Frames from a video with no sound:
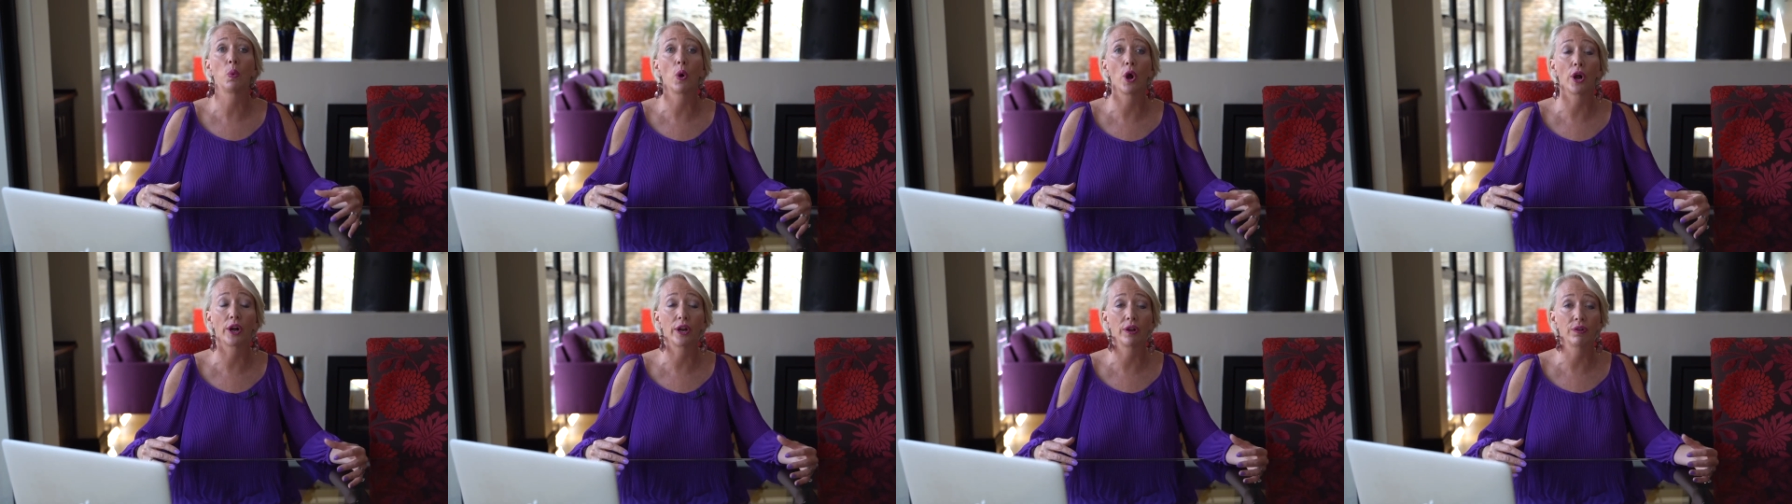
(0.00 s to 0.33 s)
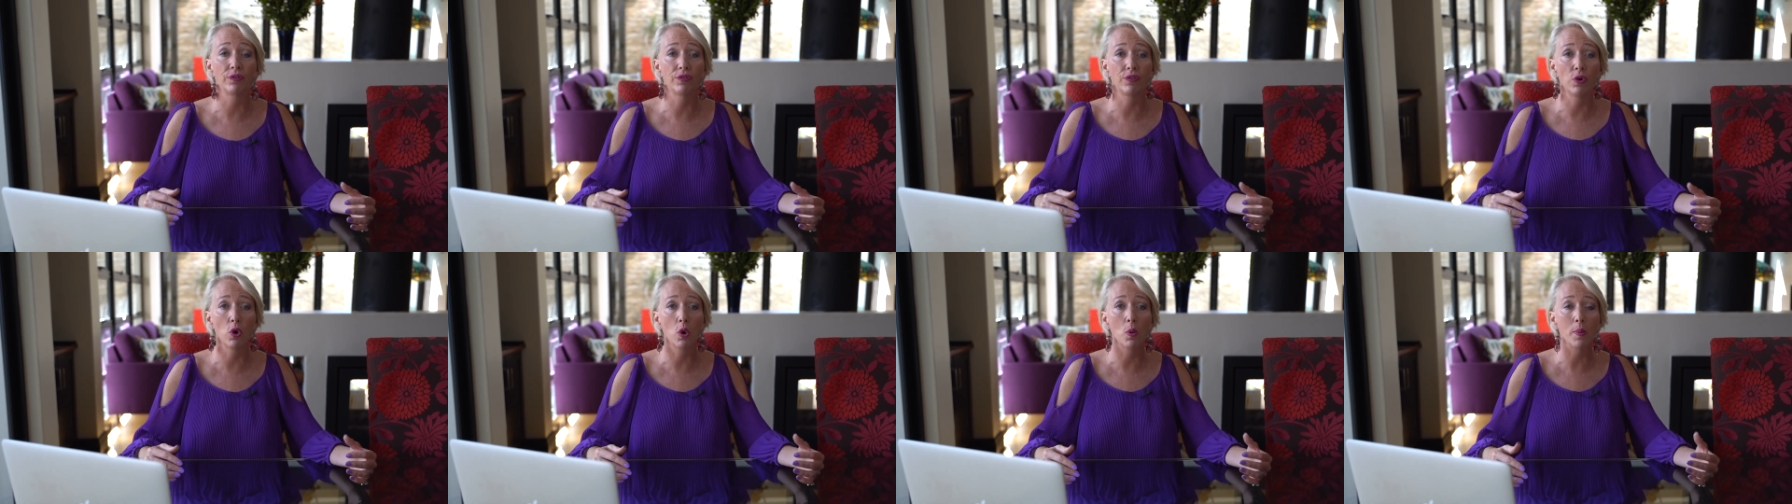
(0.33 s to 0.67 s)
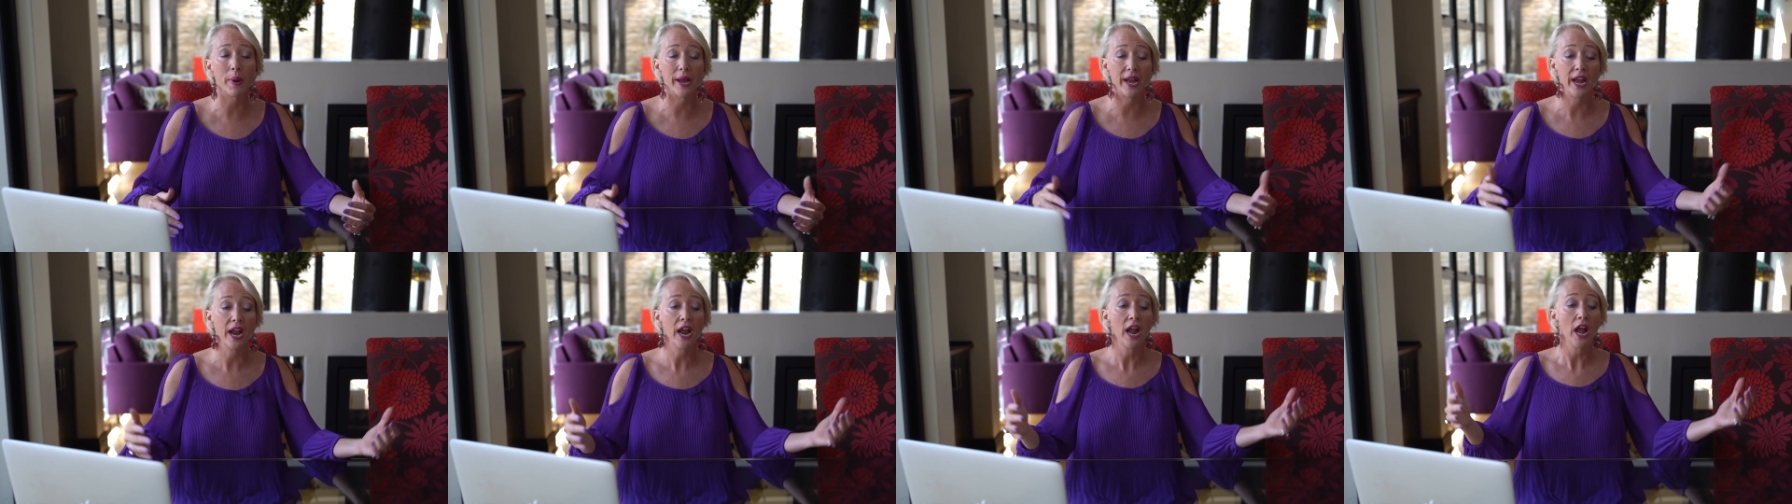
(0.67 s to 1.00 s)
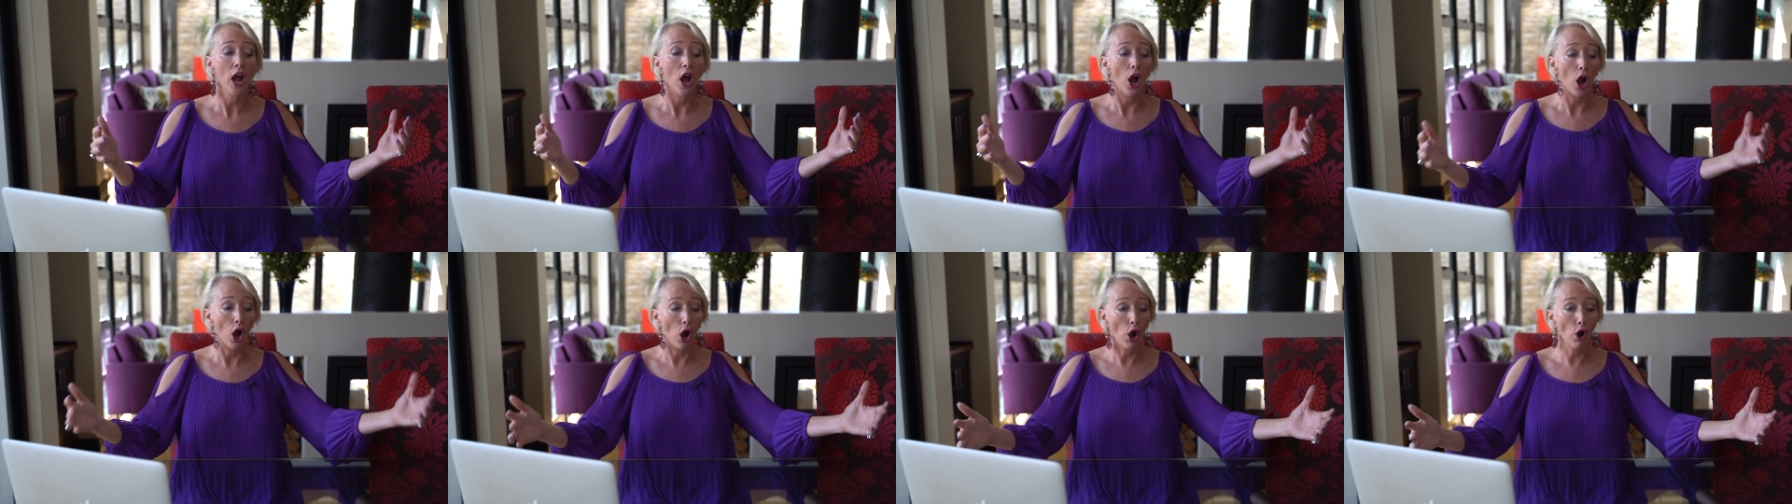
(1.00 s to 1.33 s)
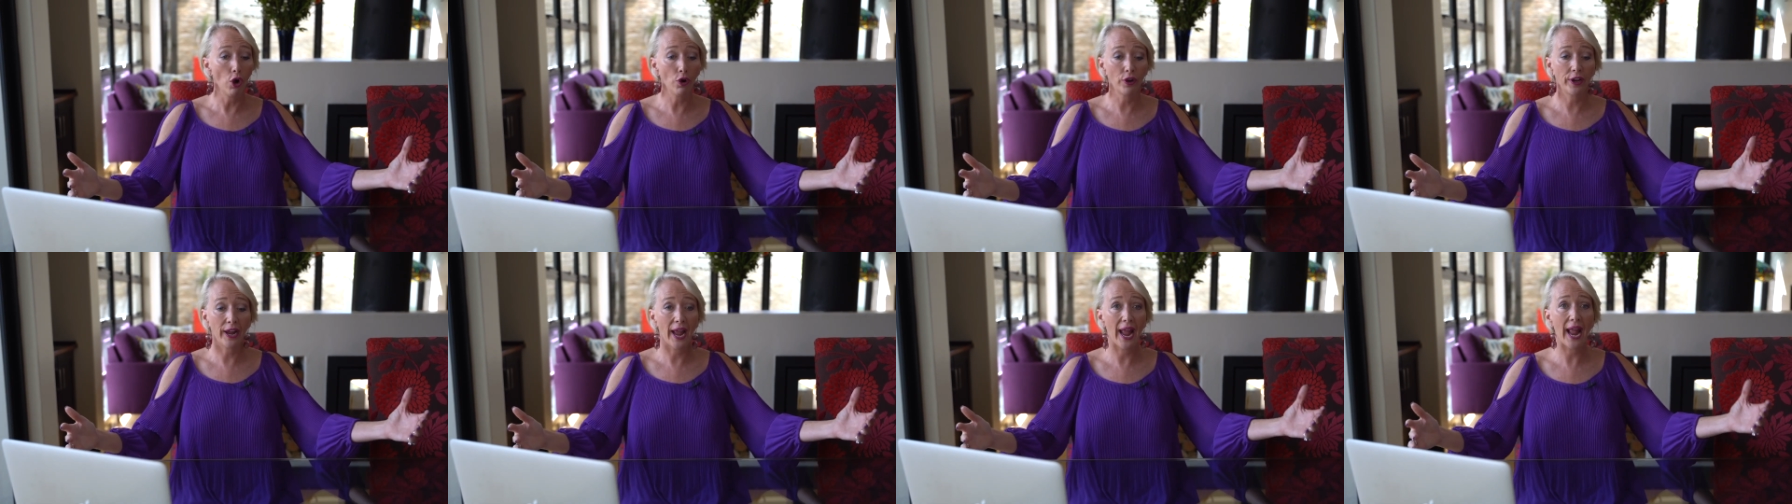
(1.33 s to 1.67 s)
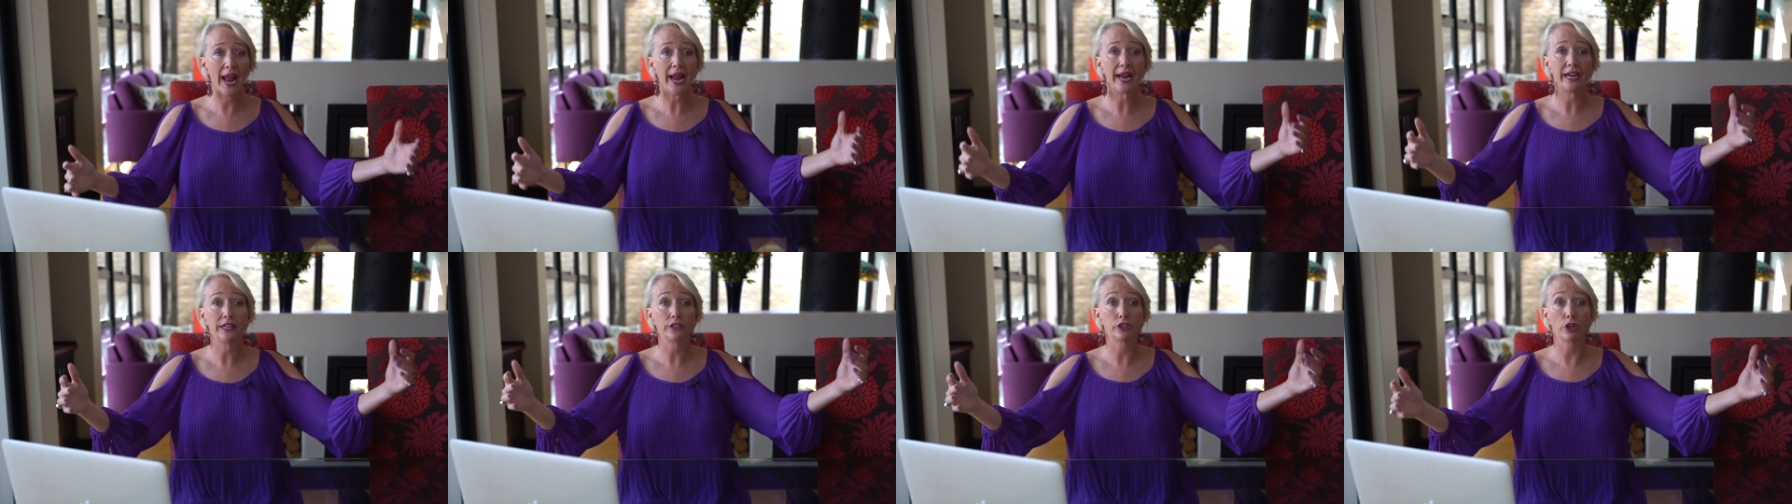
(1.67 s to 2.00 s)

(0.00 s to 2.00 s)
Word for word: working for me. Okay,